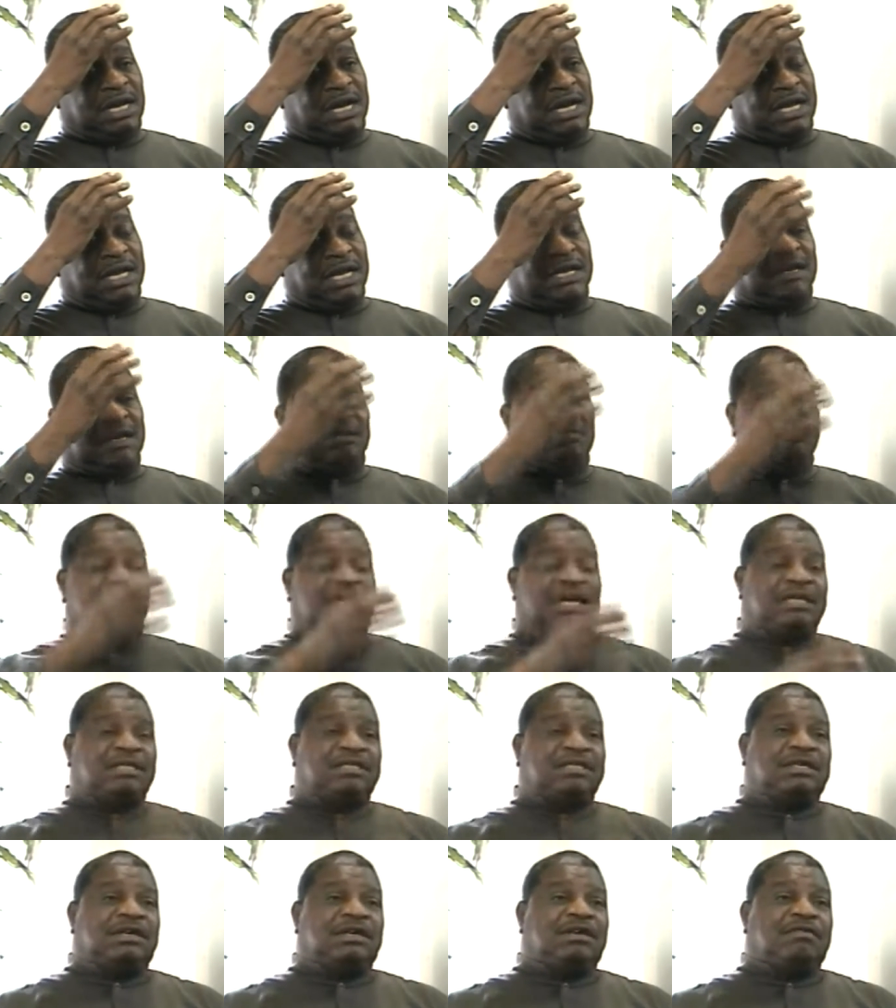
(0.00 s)
I ended up
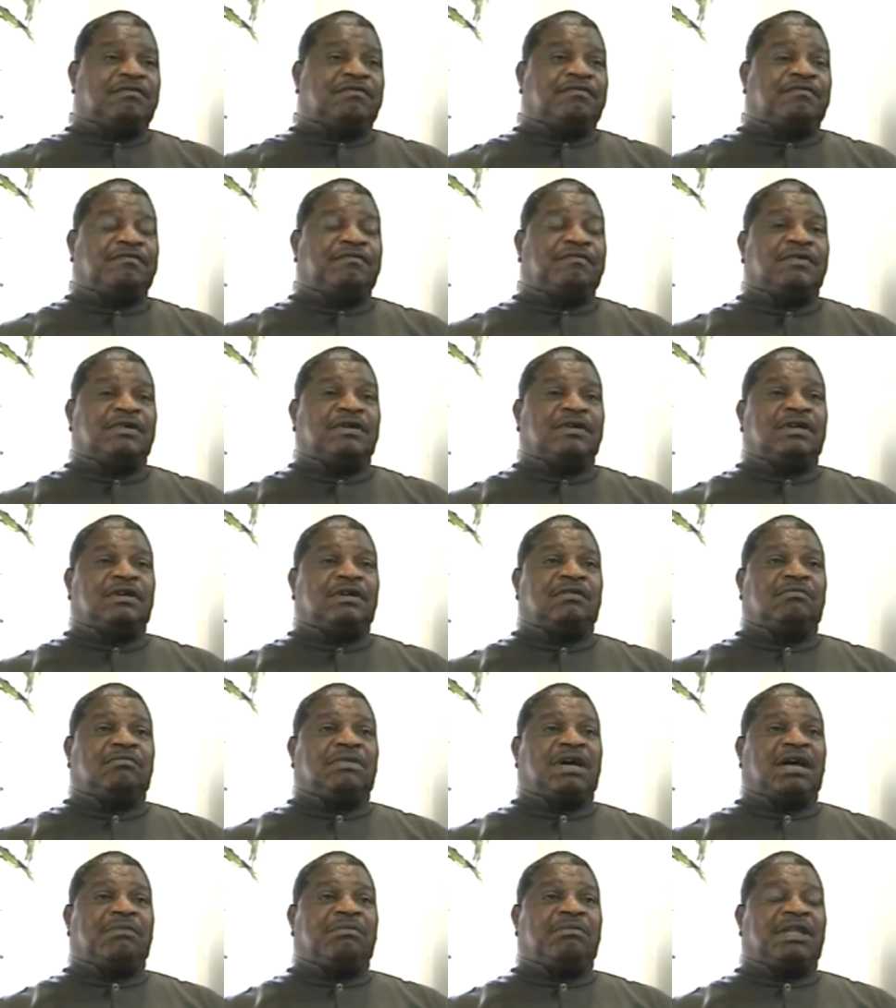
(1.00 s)
myself.
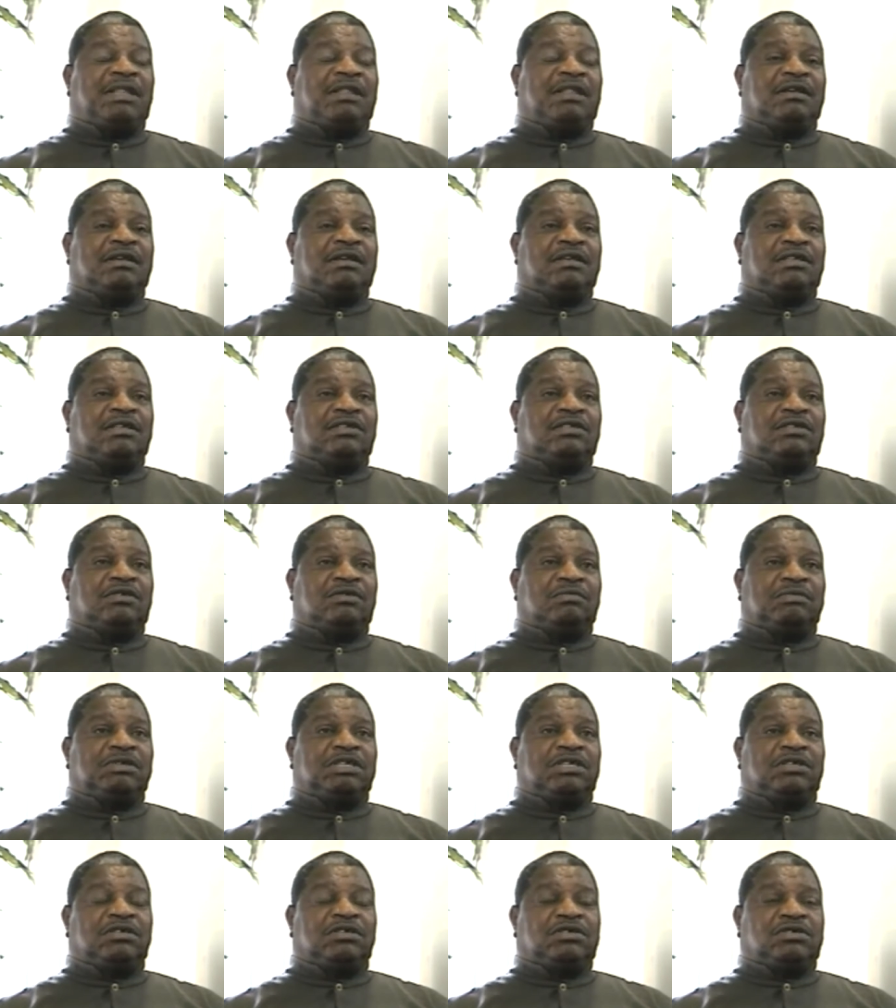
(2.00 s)
My mother took
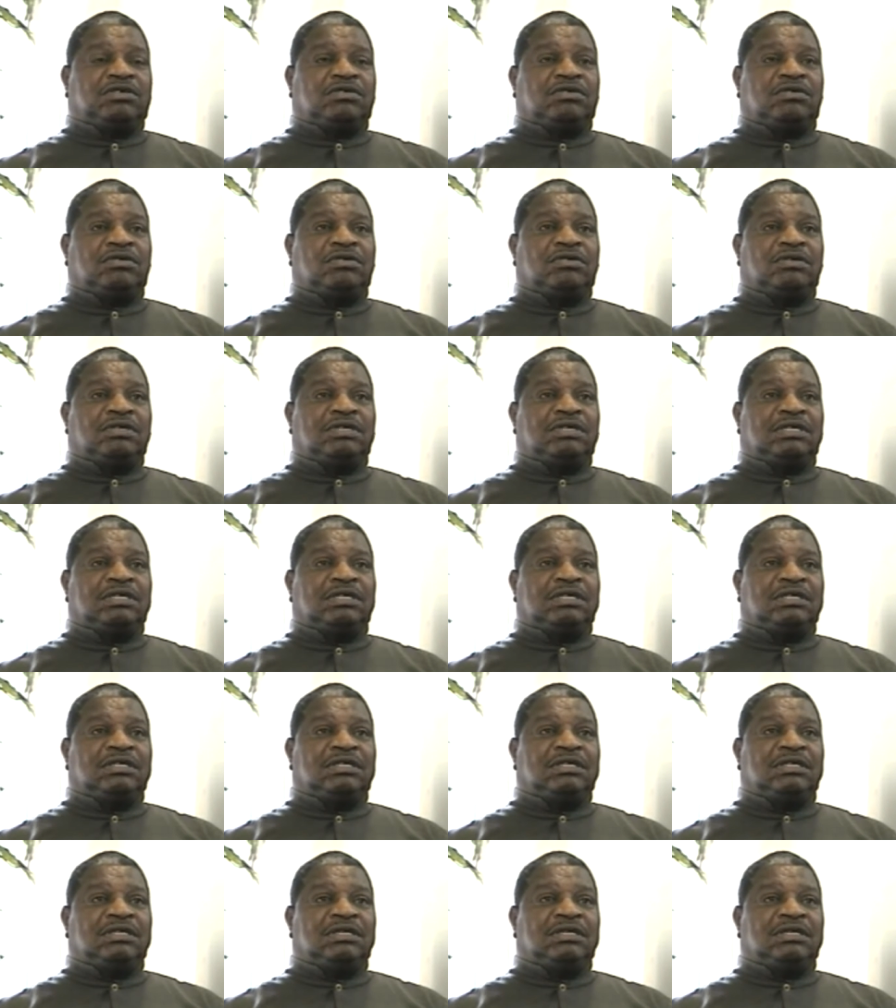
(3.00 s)
me to school, and